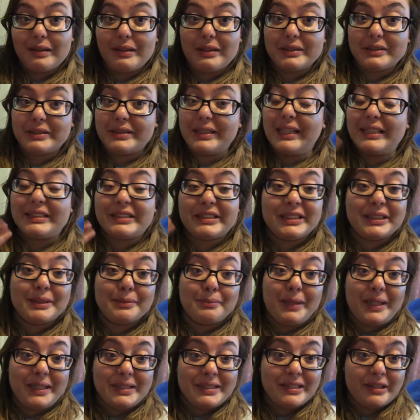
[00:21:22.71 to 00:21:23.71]

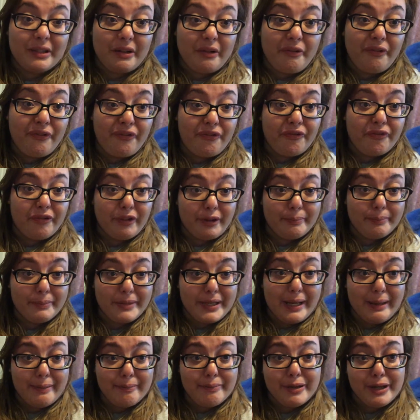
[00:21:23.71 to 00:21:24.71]
attaching myself from
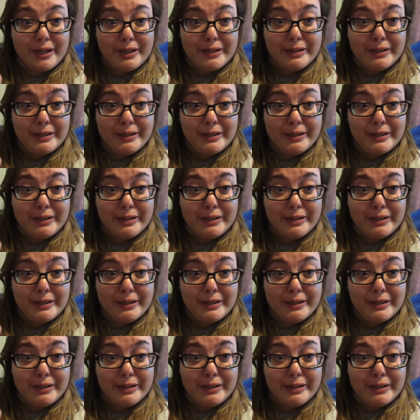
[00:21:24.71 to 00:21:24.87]
that.